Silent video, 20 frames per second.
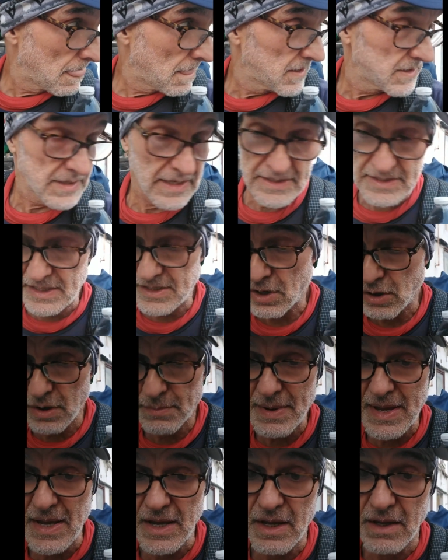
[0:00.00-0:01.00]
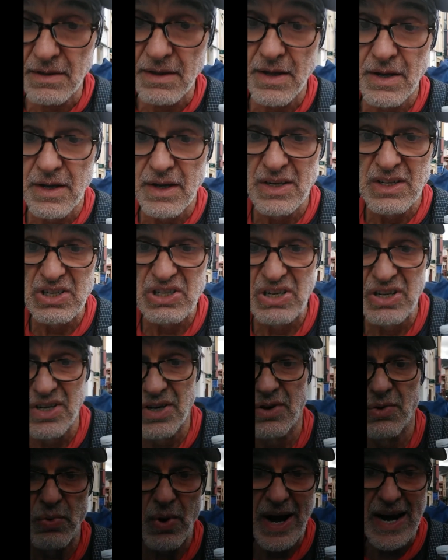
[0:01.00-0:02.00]
since it's going to be
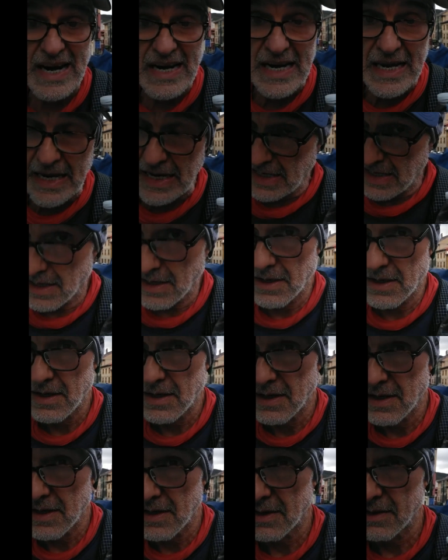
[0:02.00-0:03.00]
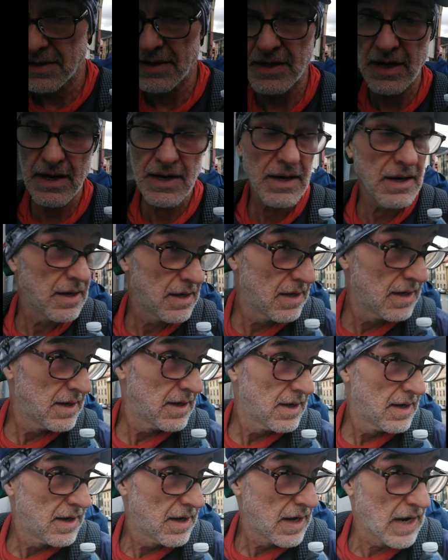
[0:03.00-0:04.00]
rainy today,
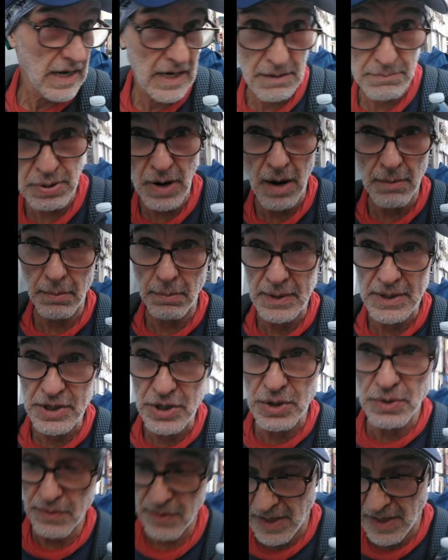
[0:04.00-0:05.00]
I could probably do